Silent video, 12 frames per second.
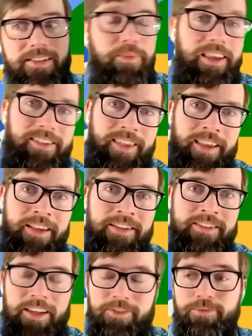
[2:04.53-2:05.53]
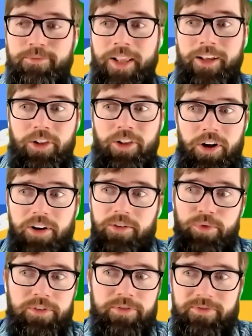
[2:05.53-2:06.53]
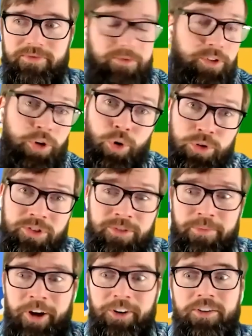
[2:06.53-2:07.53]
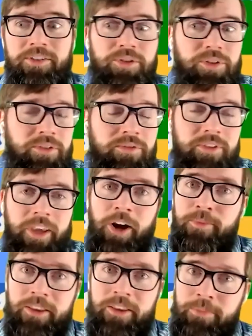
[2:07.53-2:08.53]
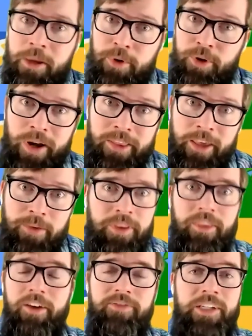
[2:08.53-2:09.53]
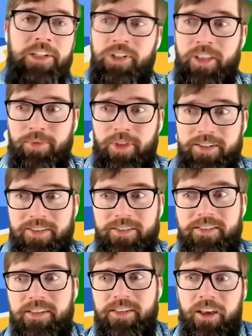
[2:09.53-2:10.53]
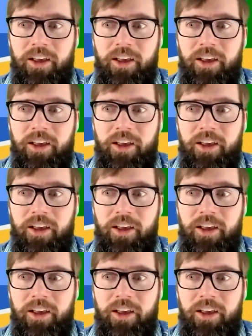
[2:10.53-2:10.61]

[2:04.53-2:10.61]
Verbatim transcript: make things, and even play along with two wholesome parents who care about the people around them and love teaching them lessons.